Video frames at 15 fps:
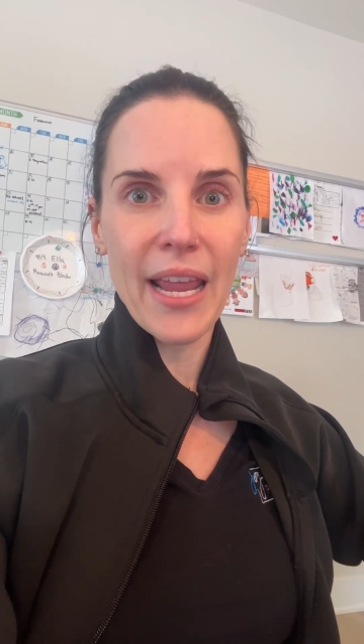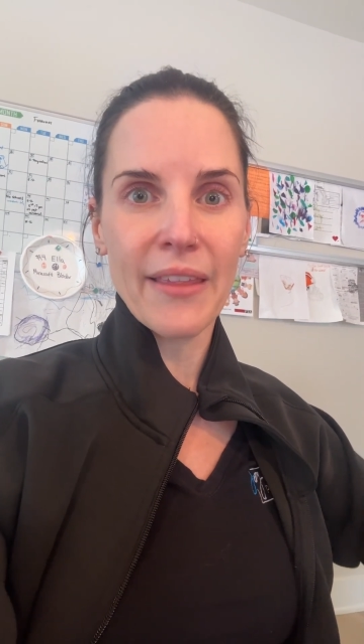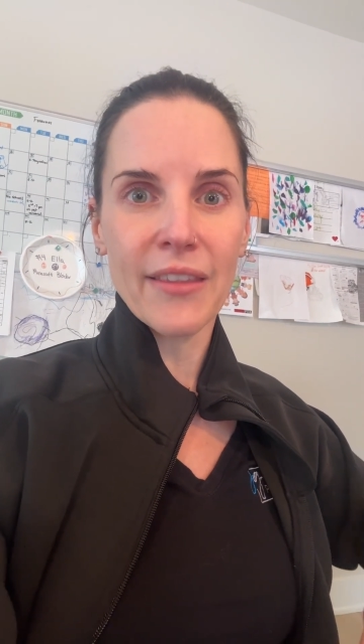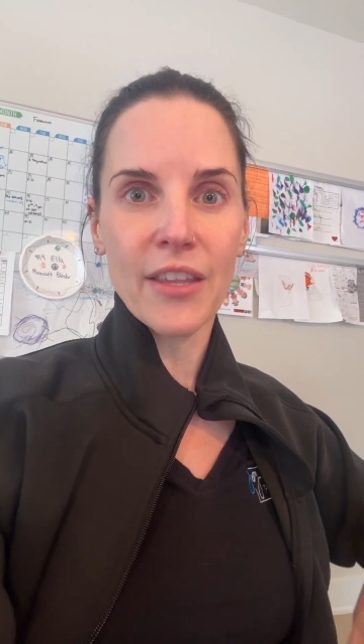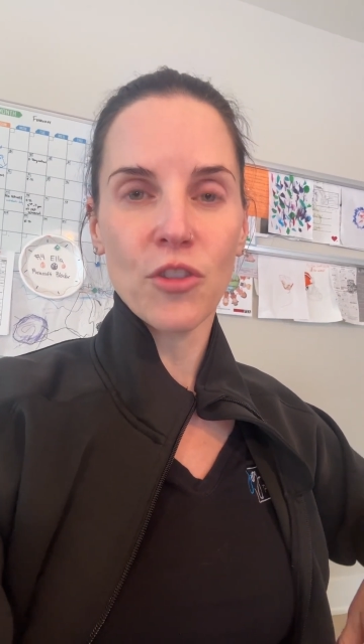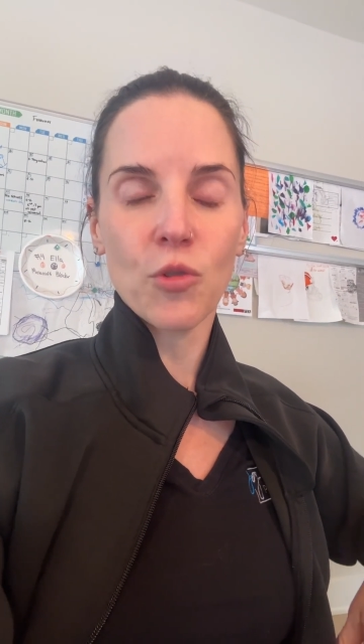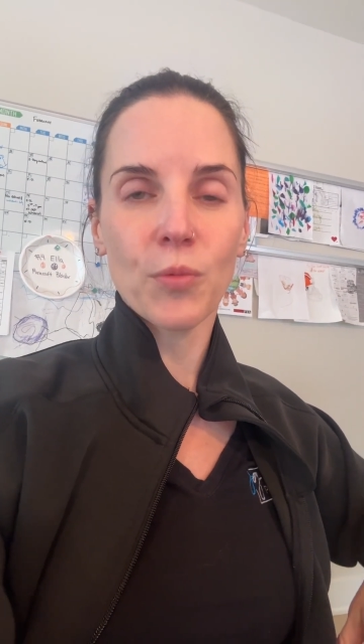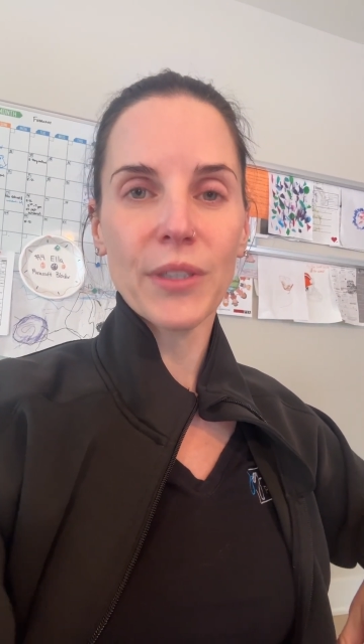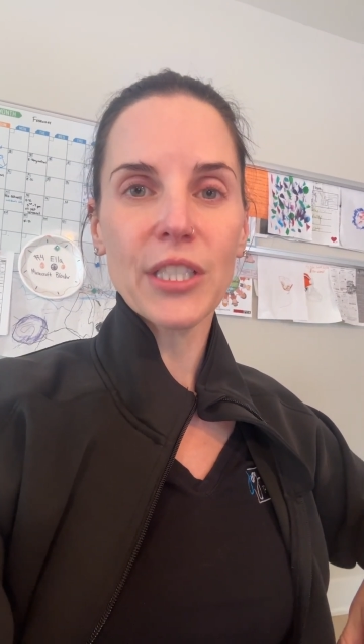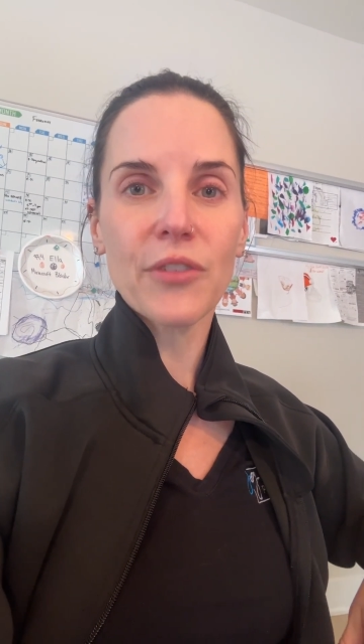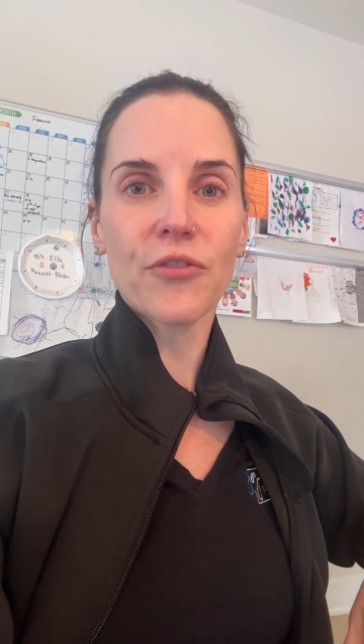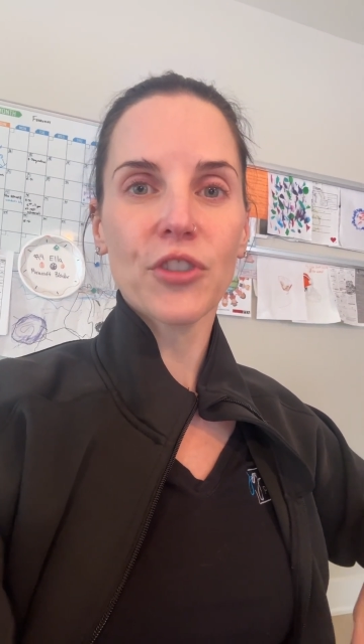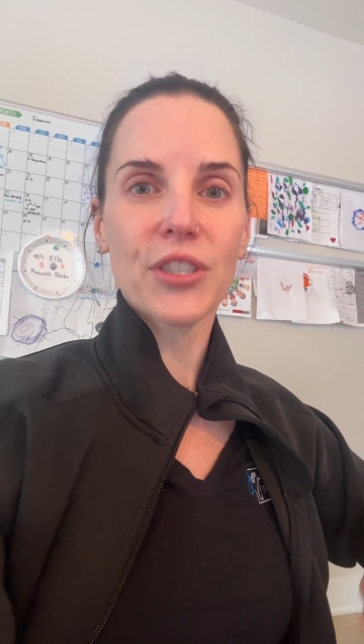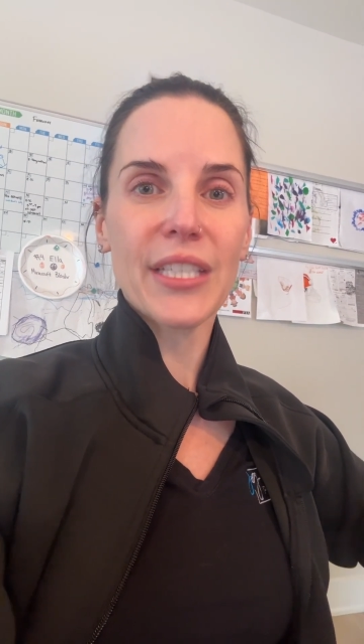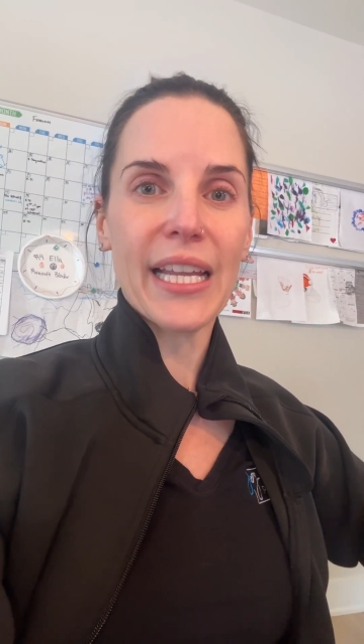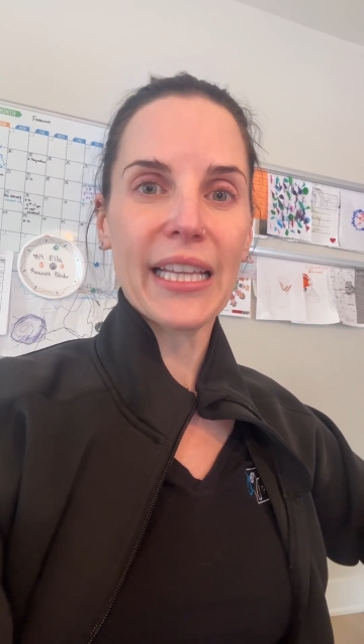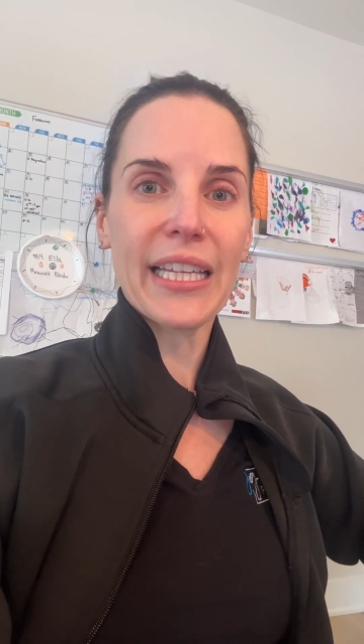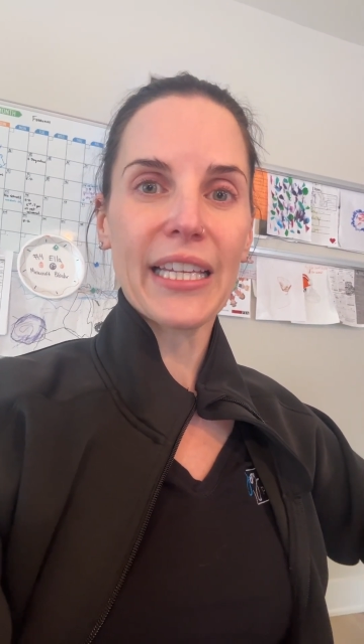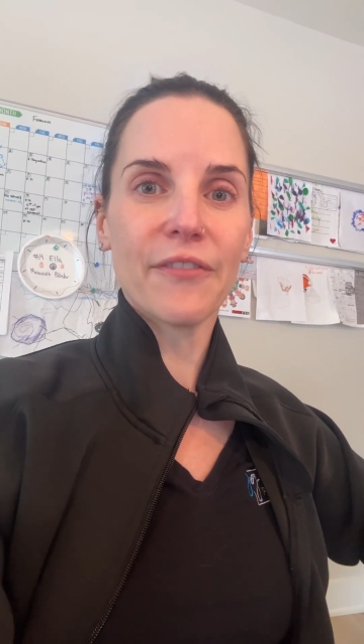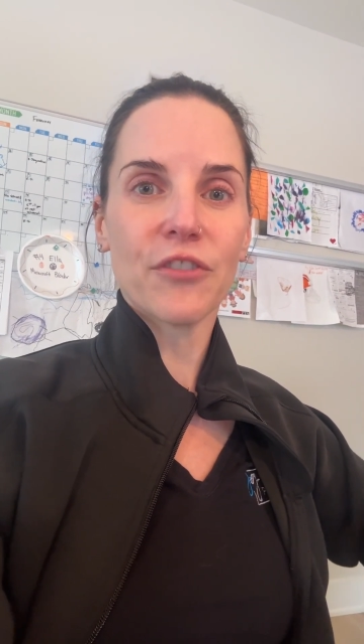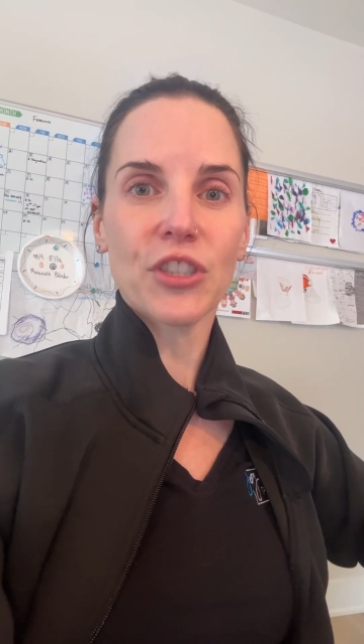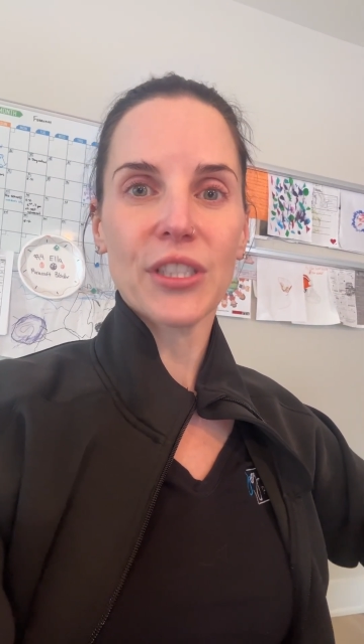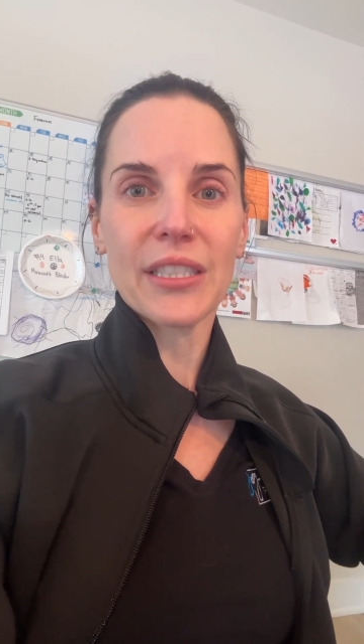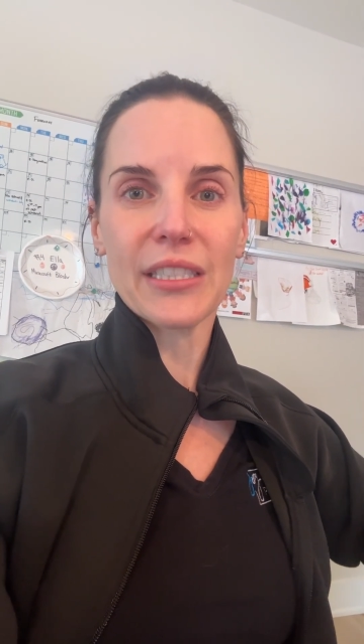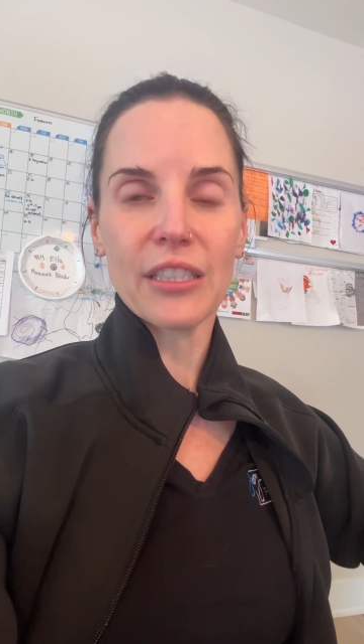And then the risk for saline versus